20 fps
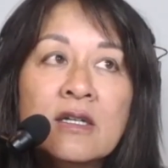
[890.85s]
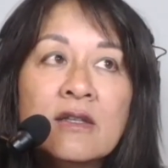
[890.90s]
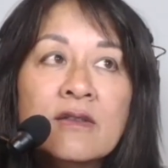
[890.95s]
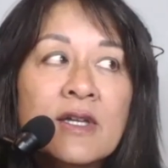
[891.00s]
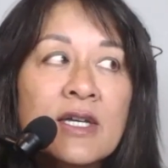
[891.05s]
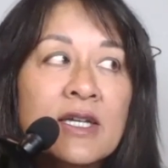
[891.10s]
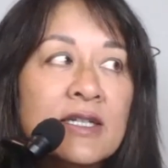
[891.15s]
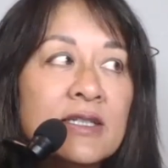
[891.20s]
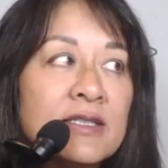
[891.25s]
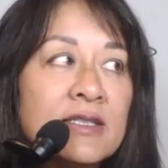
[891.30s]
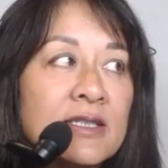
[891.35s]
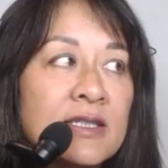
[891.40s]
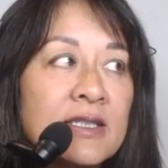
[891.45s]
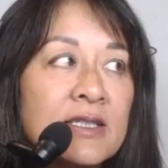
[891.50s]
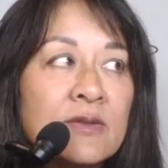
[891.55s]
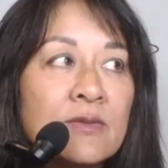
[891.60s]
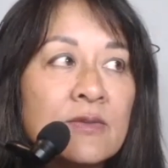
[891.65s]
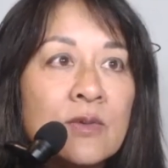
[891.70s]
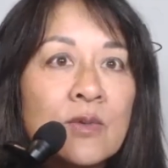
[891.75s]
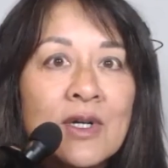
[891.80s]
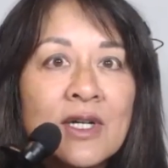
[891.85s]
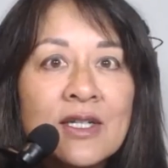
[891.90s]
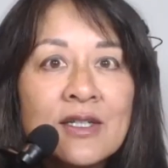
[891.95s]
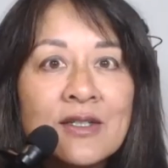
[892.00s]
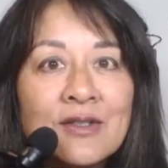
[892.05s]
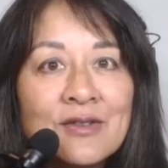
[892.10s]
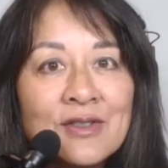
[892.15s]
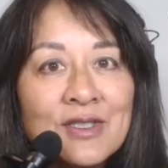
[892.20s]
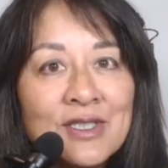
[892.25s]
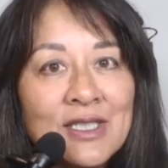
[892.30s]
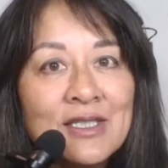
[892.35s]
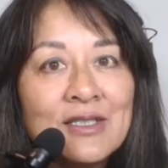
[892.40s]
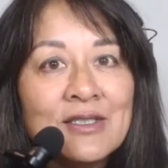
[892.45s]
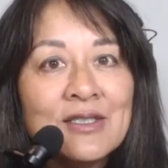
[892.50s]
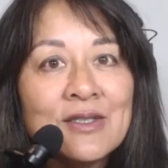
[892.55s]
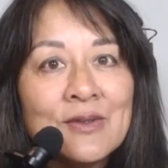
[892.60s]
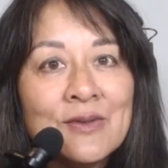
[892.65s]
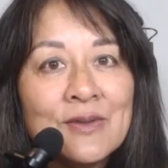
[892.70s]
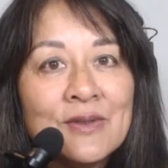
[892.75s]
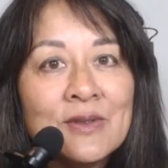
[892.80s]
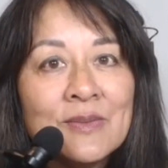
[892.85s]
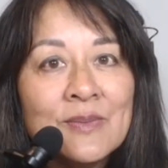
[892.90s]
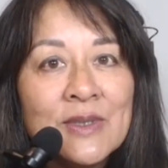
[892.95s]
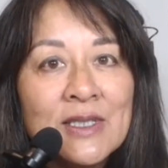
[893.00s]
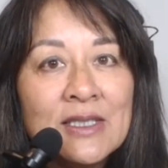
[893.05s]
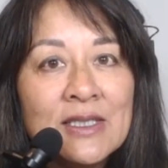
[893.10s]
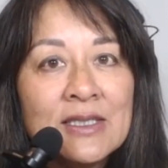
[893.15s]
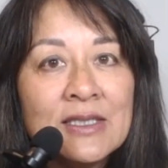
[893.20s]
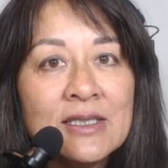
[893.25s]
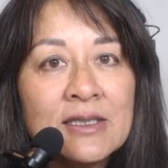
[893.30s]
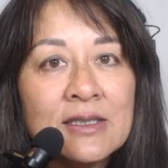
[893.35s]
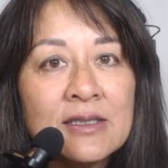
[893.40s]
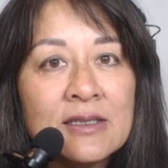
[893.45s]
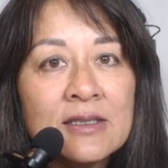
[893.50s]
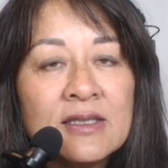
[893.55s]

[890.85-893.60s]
Then it's like, well, why didn't you say so in the meeting?